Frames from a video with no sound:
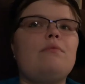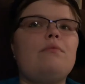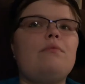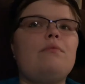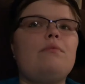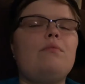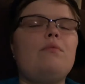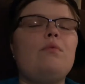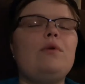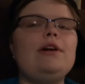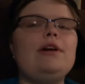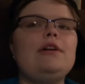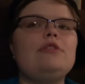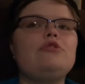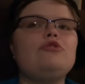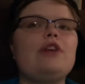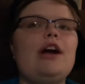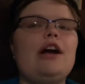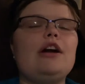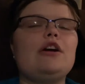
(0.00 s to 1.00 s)
what
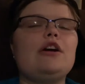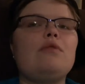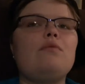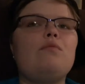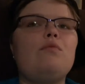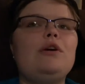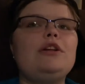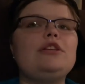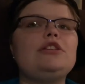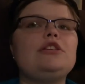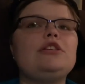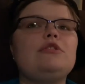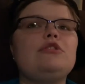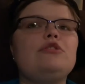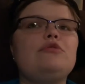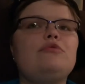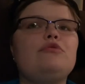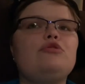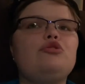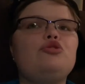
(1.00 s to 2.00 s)
tracker, what
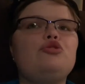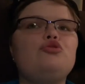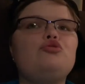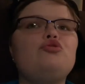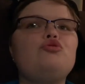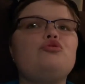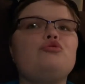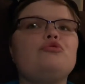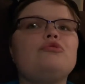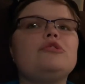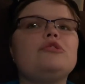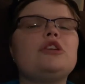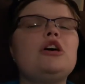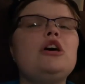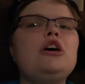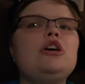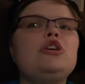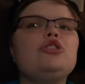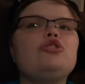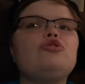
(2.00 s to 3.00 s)
do you use?
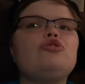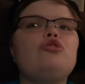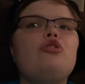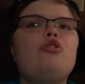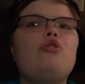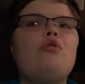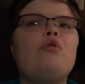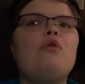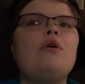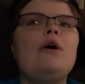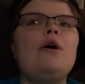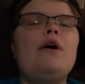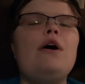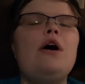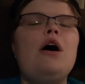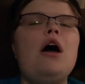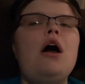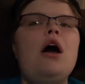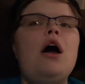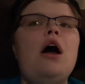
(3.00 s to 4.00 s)
So,
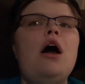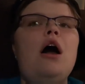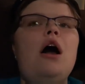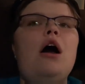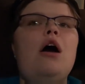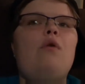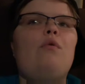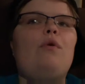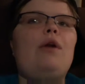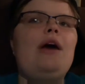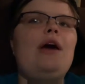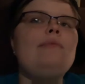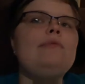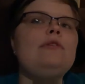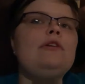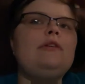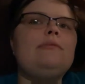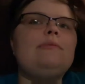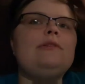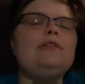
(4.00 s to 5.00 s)
what I'm
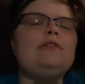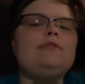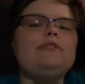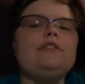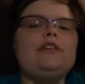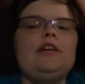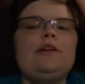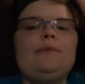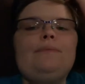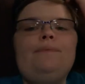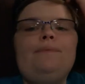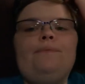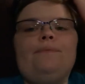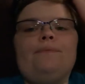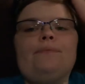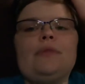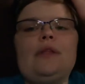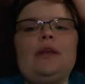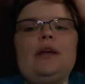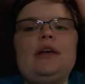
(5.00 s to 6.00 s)
going to be using
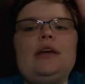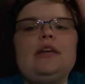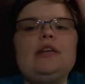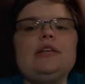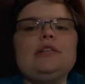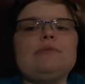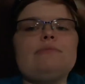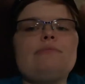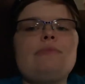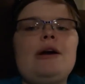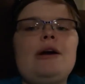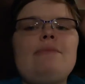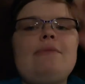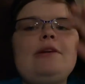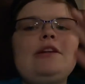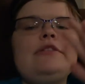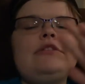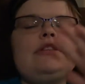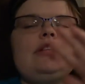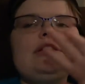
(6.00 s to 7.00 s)
is my
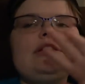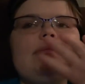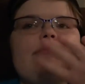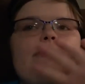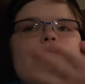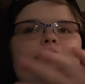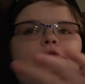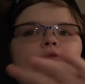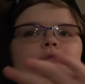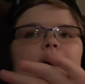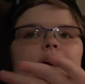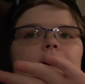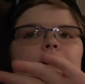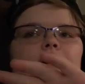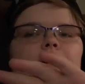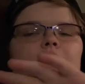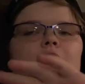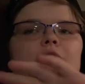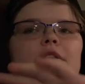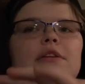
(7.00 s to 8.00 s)
main step
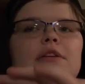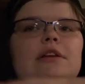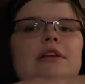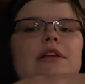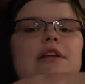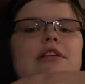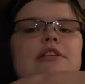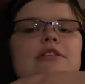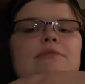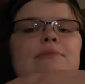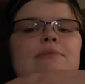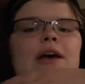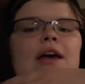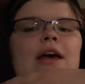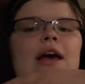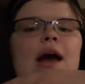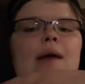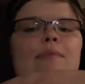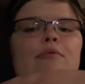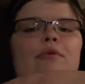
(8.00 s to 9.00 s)
tracker is my
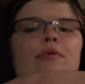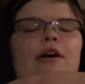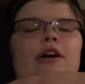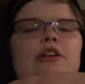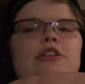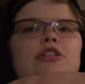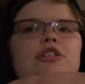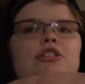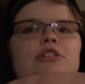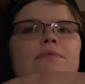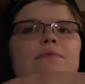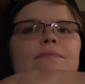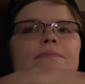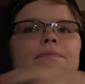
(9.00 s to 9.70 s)
Apple Watch.